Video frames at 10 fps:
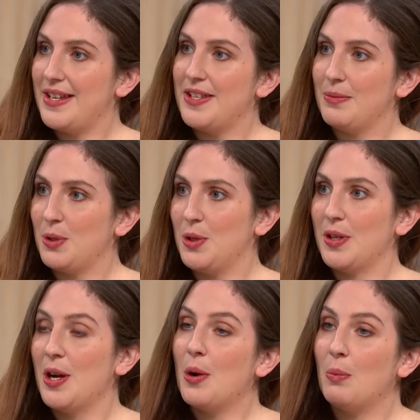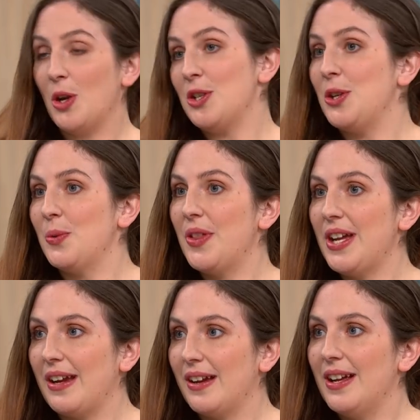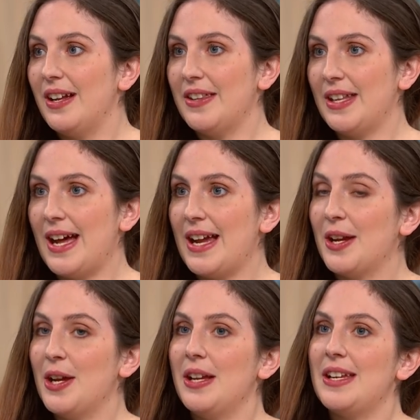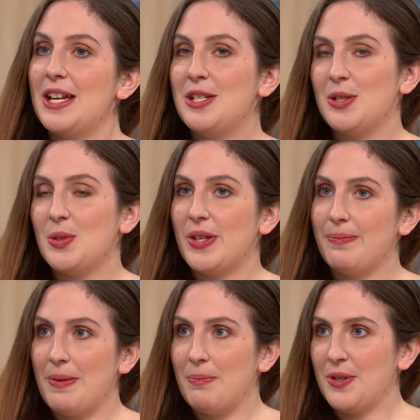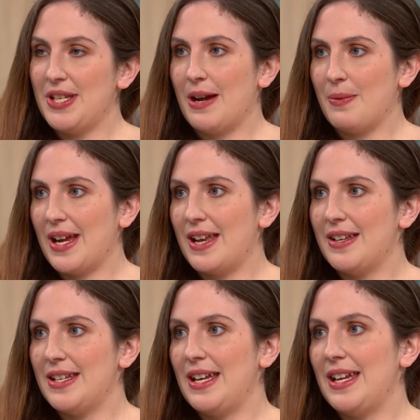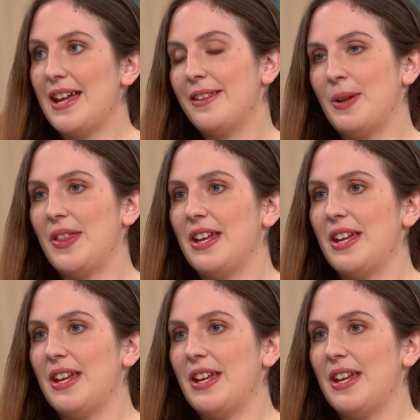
said to them, look, what do you think? And they're like, yes, you do spend more time with Kennedy. Yes, we